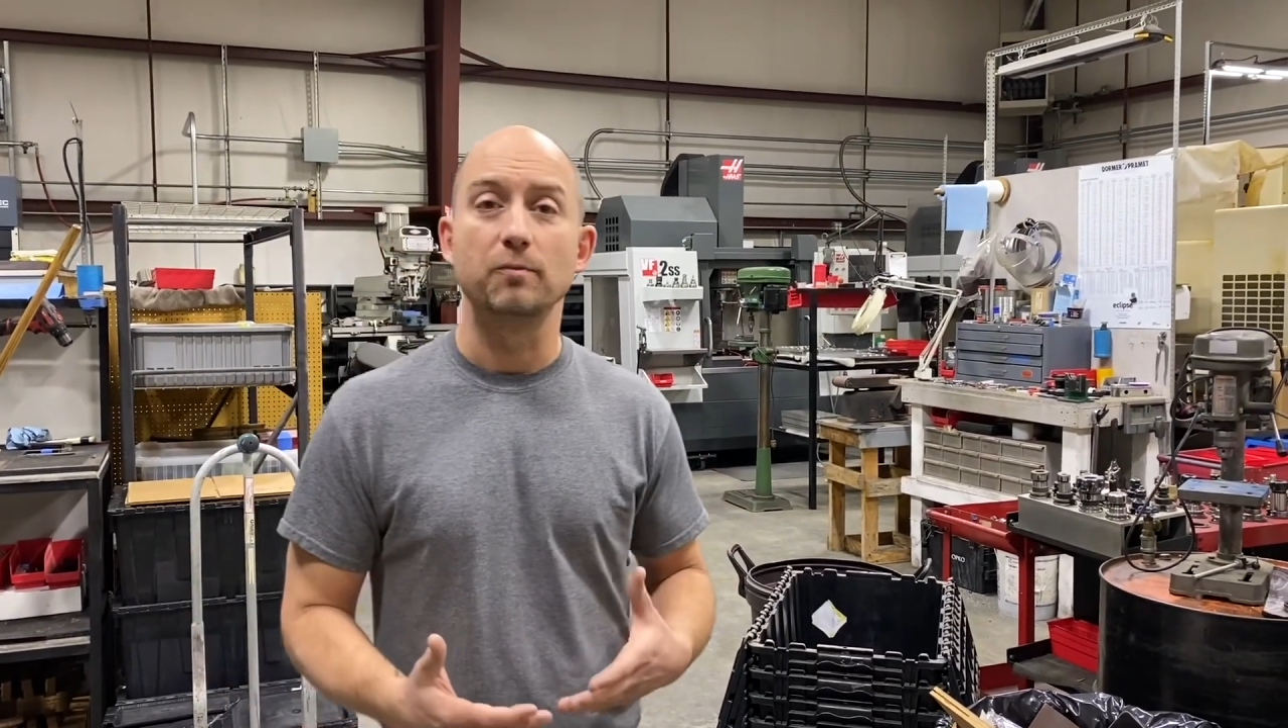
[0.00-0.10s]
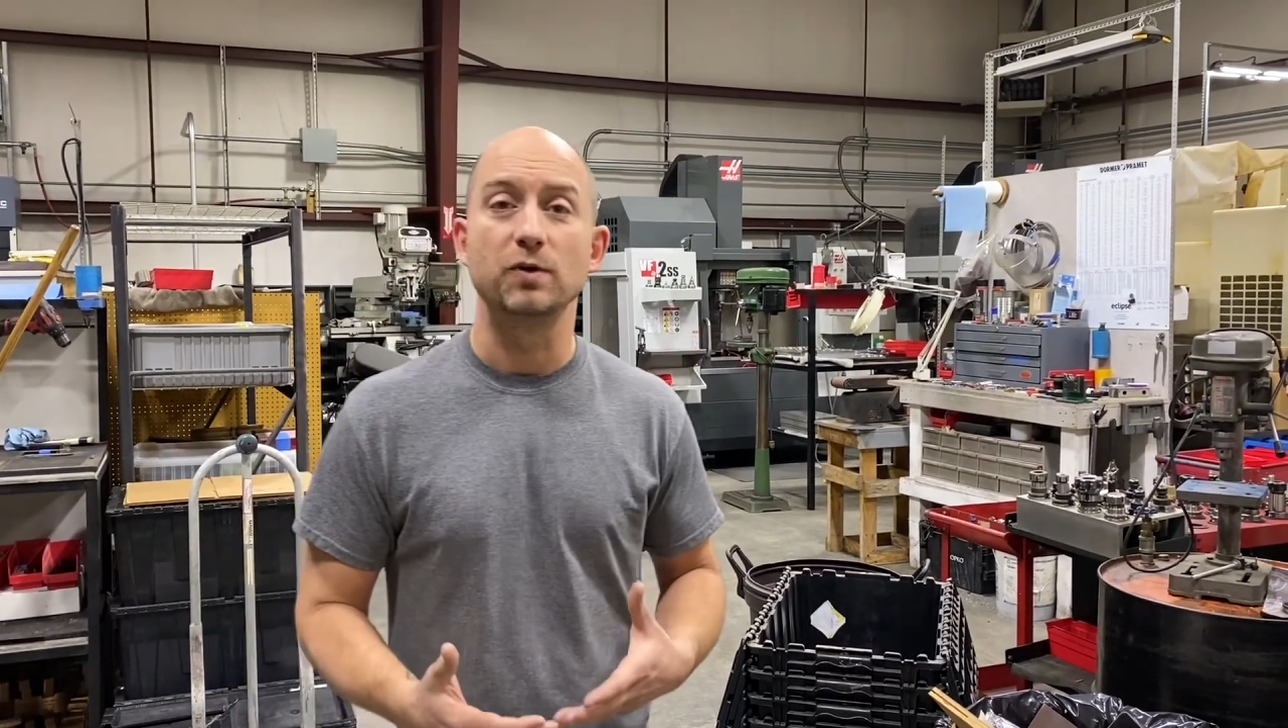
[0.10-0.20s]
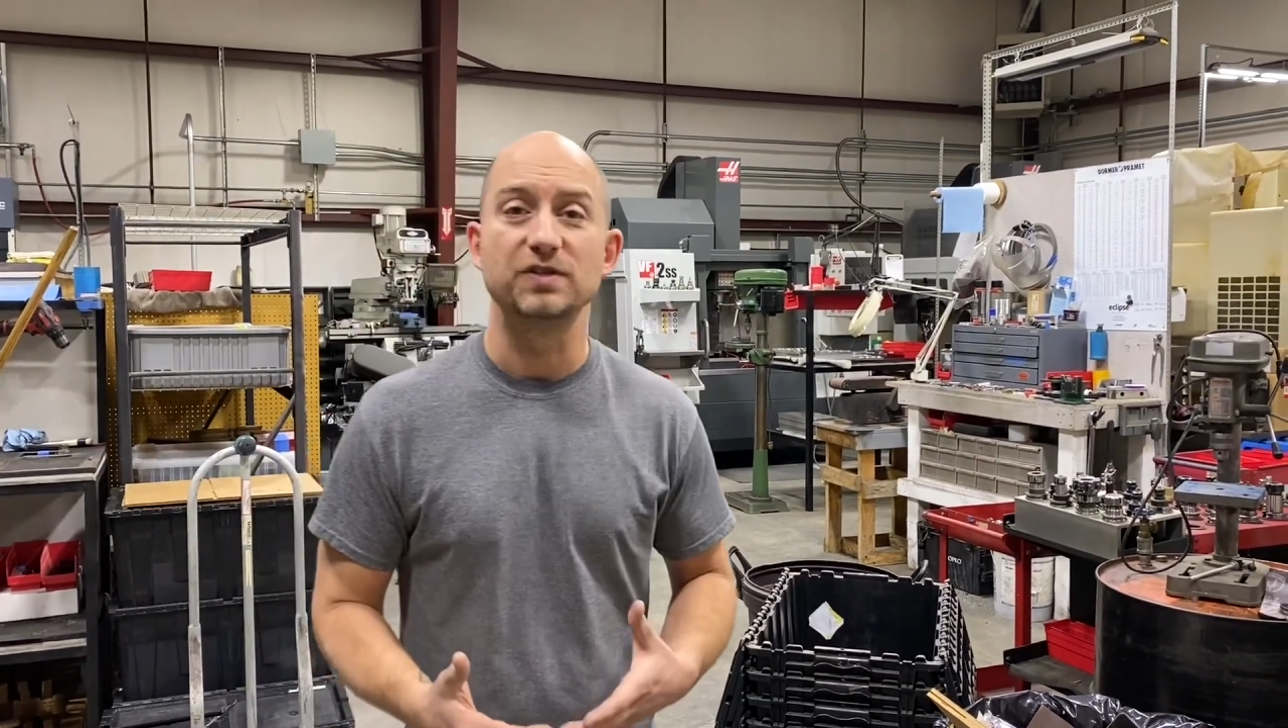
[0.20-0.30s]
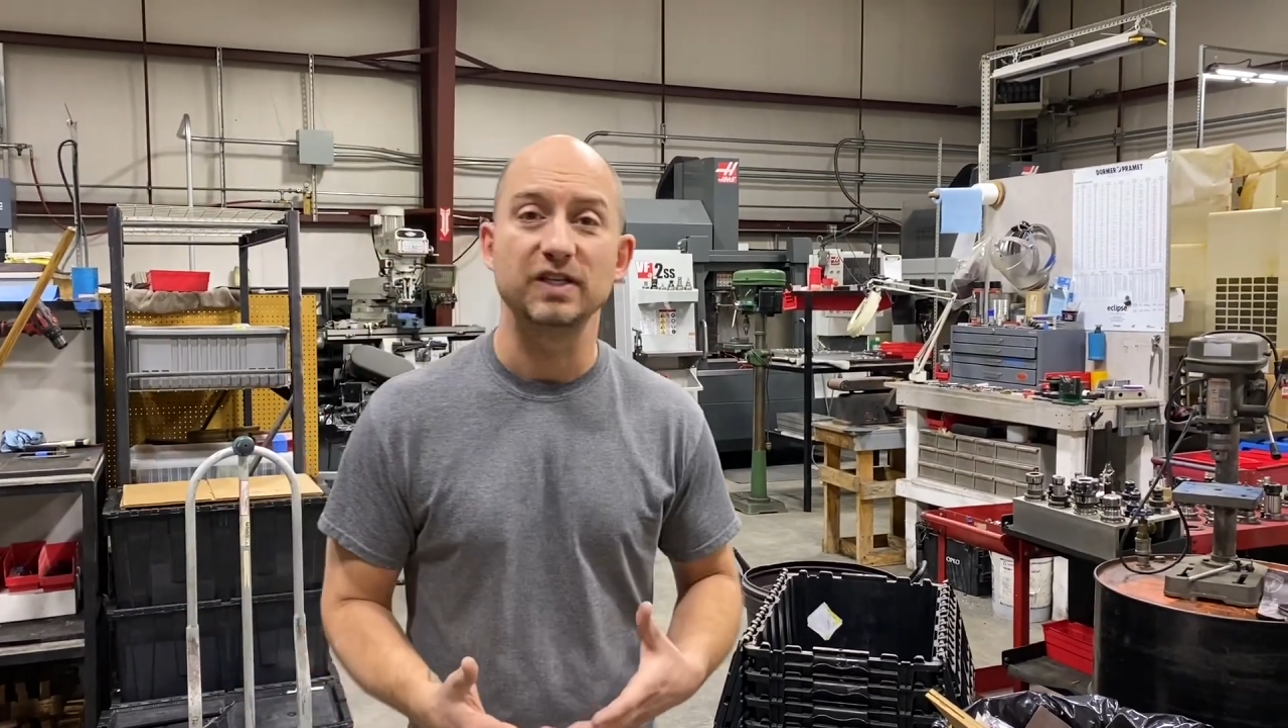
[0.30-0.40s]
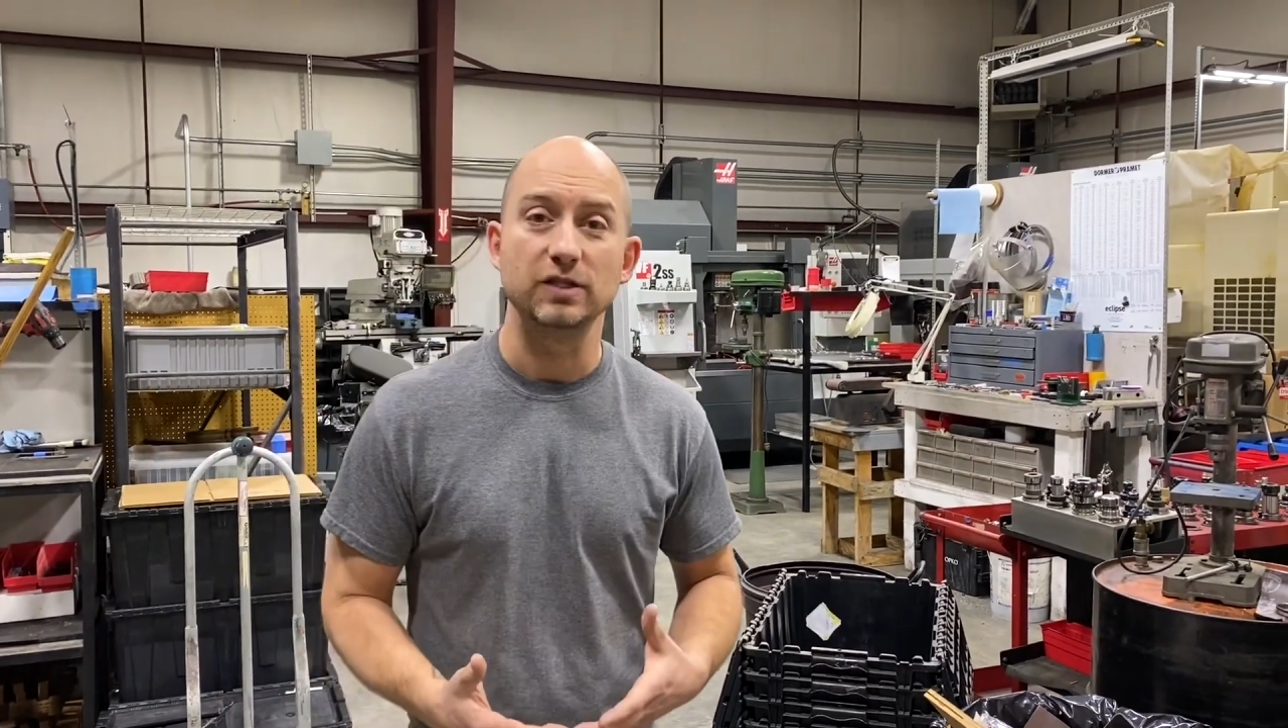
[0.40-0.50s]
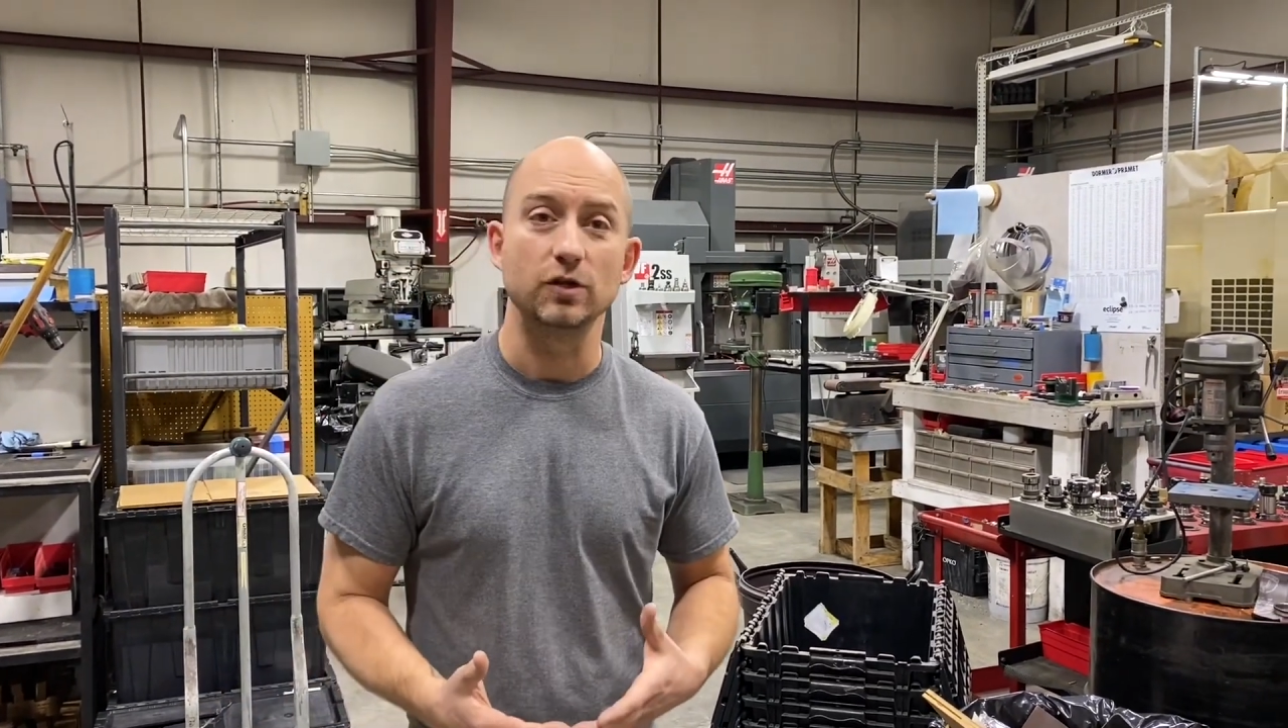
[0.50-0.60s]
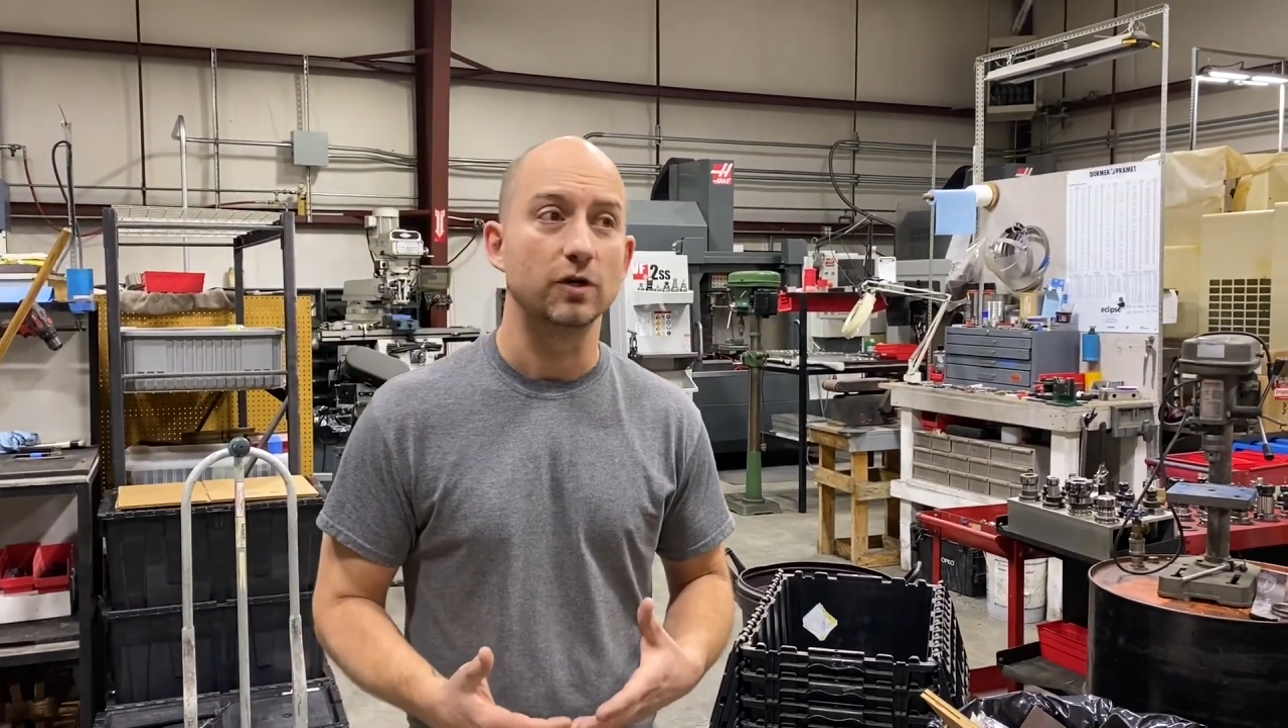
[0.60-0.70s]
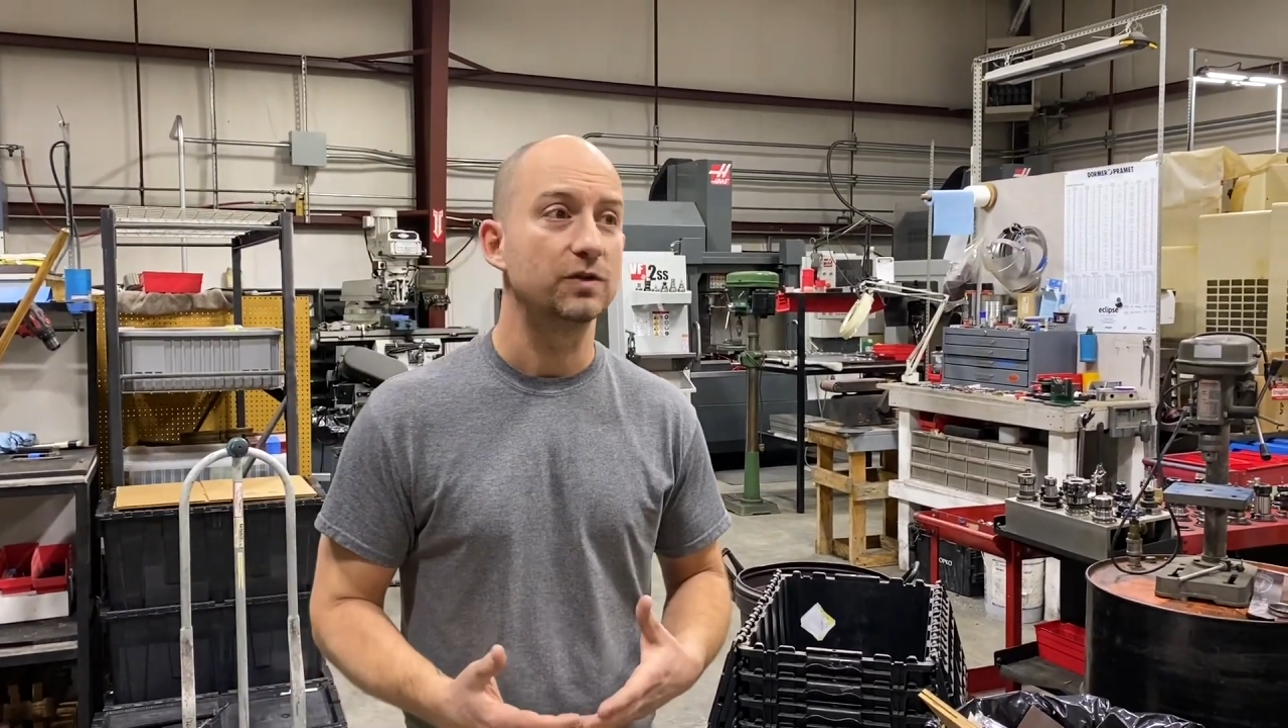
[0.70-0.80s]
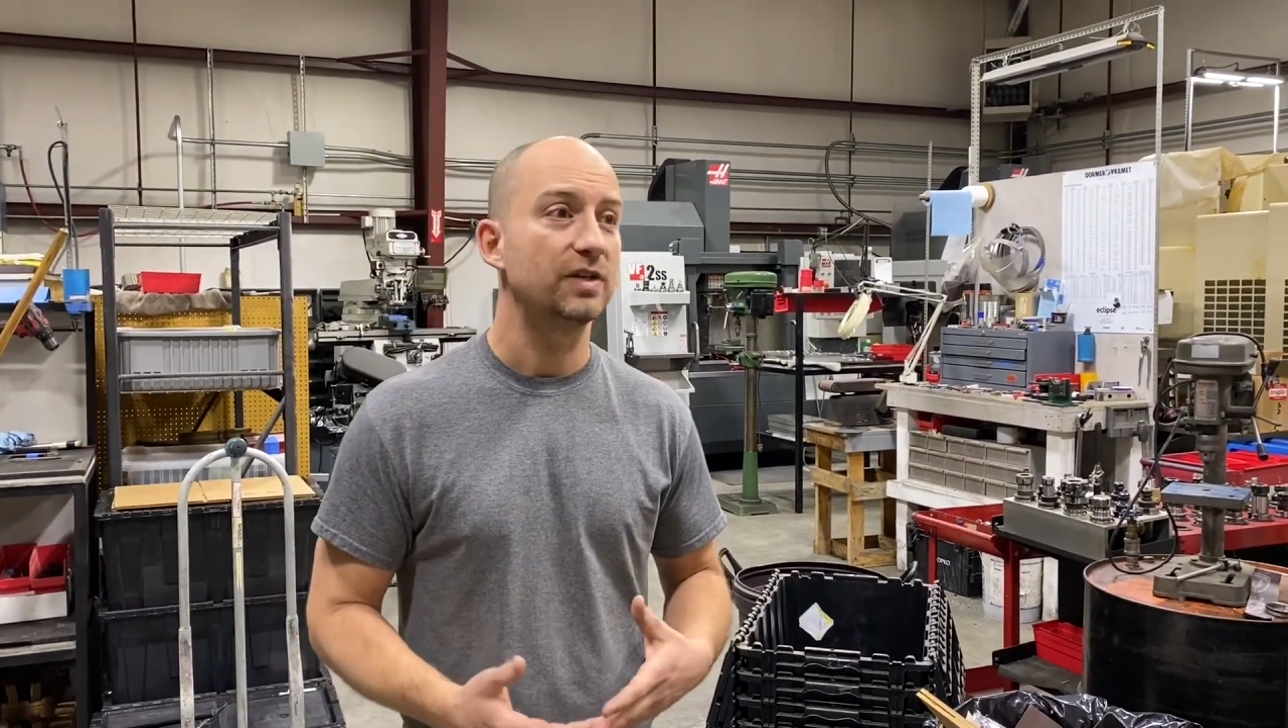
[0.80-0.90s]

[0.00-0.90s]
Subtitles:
procedures,